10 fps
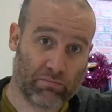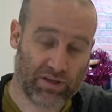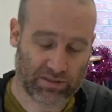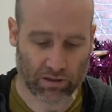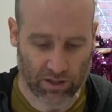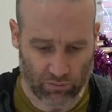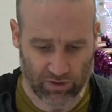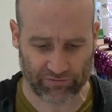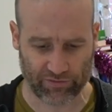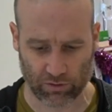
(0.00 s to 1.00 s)
And so I'm going
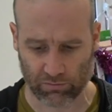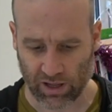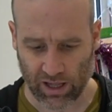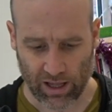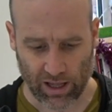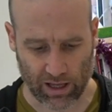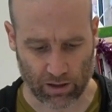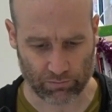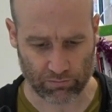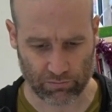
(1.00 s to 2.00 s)
to refilm
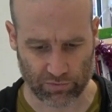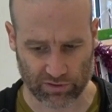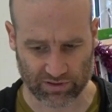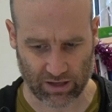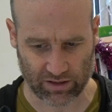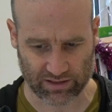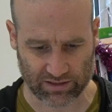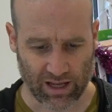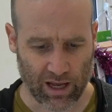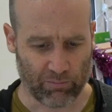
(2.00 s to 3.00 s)
those
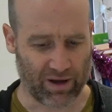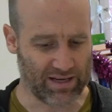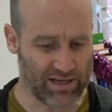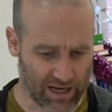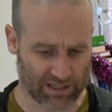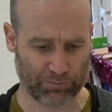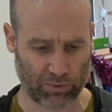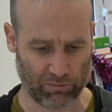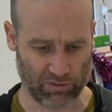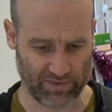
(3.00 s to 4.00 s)
characters. My next
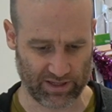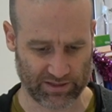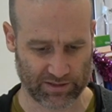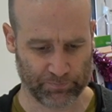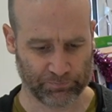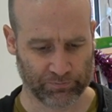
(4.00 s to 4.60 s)
problem is